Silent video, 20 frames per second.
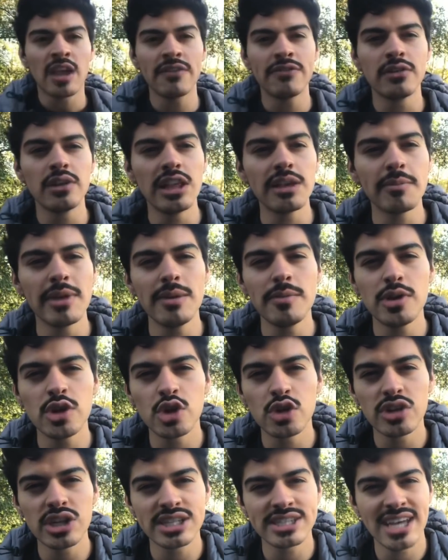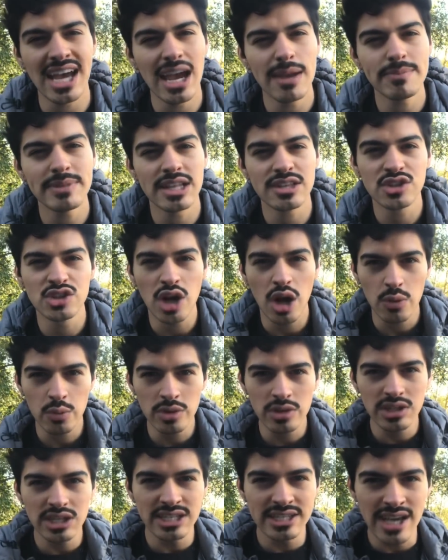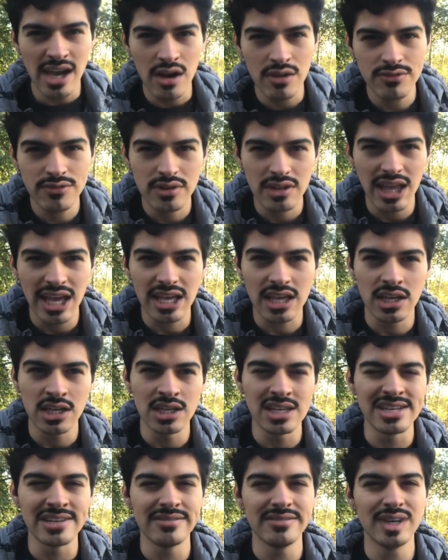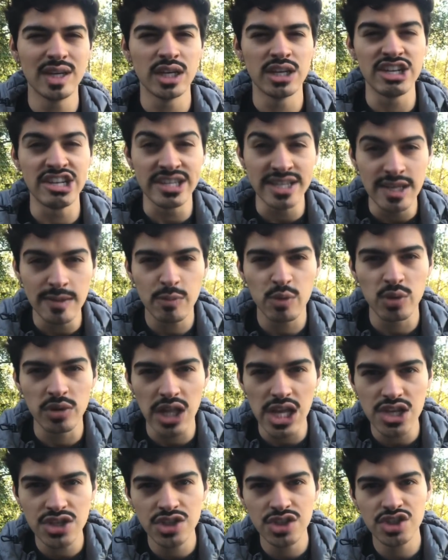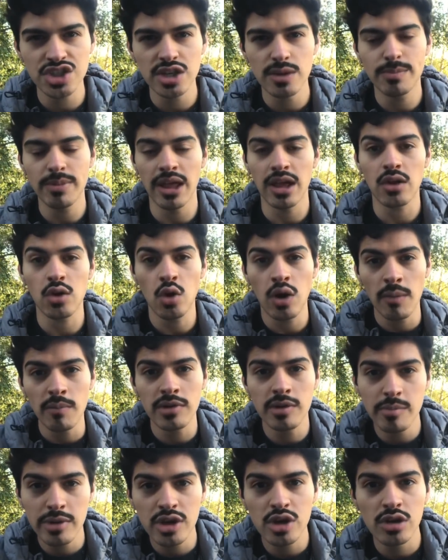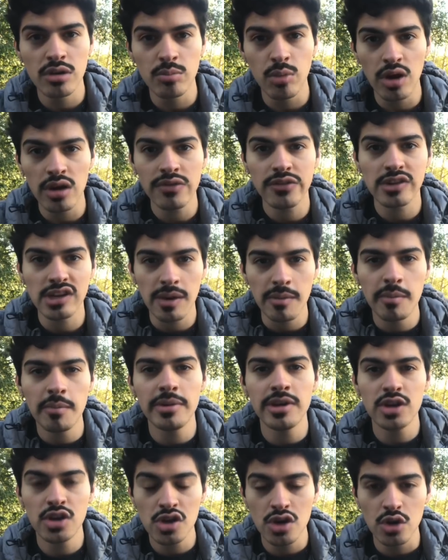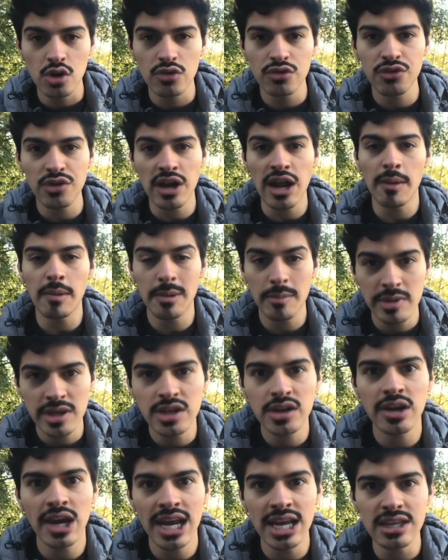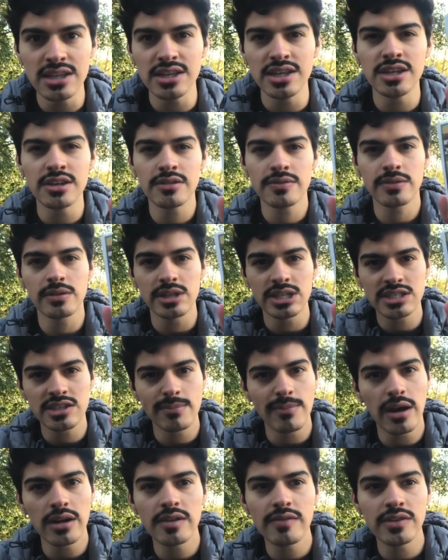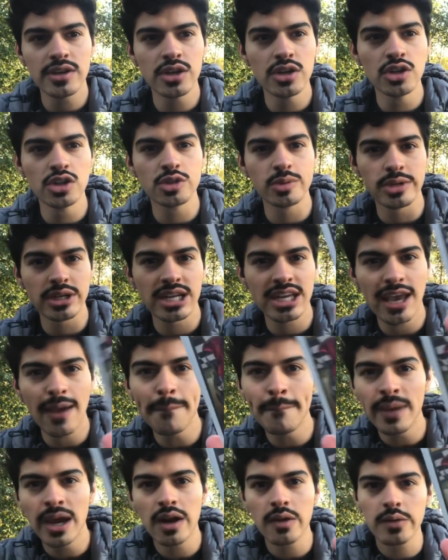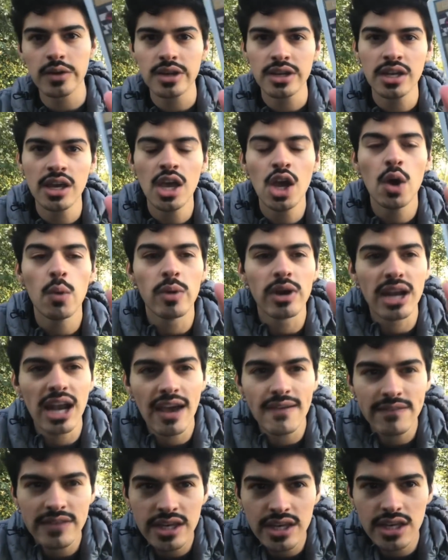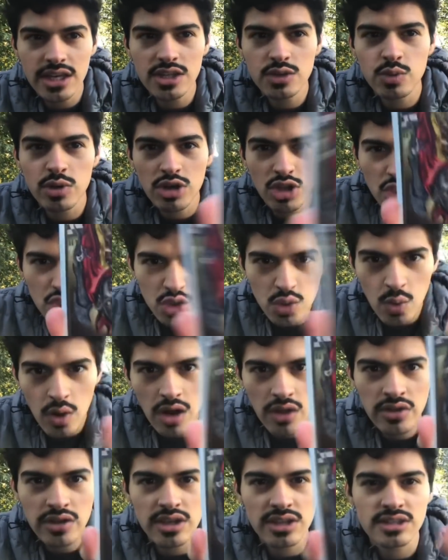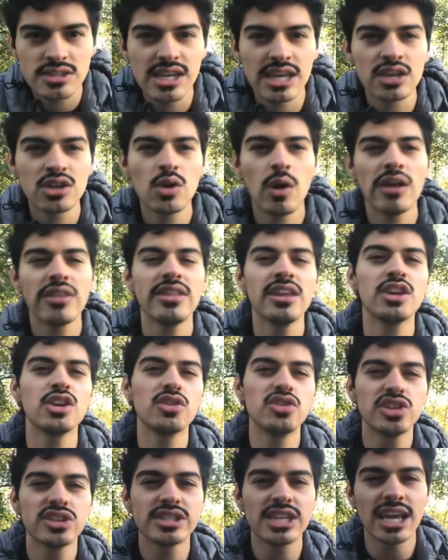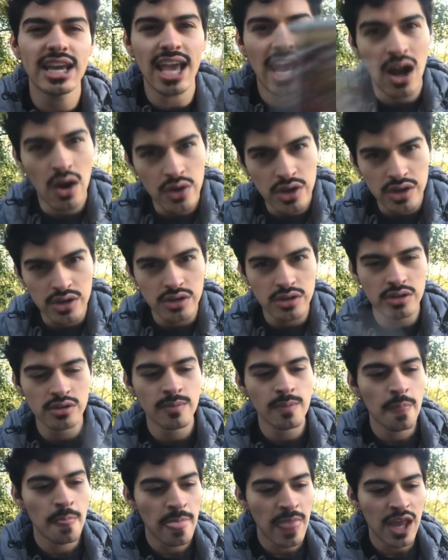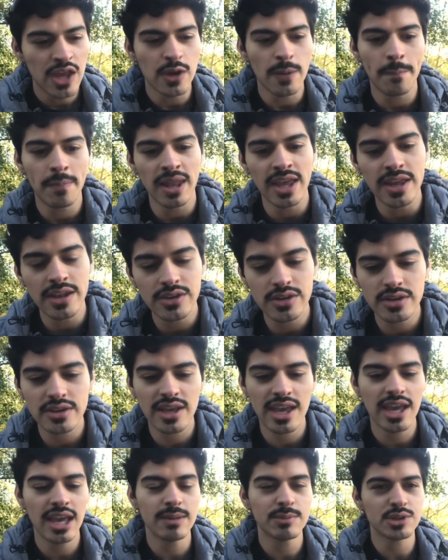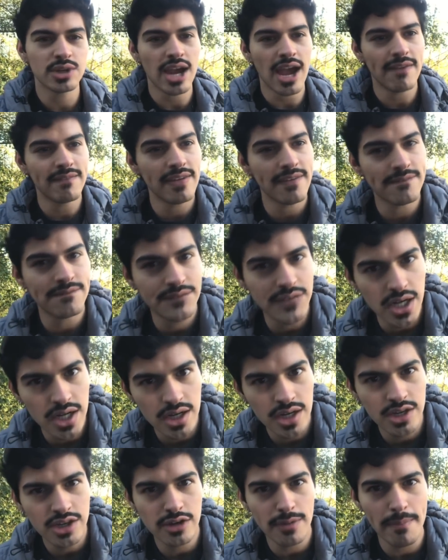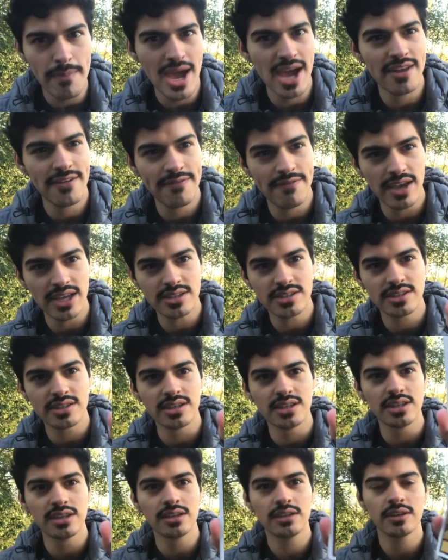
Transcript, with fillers: I feel like maybe you're the type that's not really down for like a, a deep relationship. Like, oh, I'm gonna be your boyfriend, I'm gonna be your girlfriend, I'm gonna be your alien for this amount of years. We're gonna get married, we're gonna have kids, we're gonna do all this. Like, no, I think you're just like out here, you're playing your games, you're having fun, you're manifesting,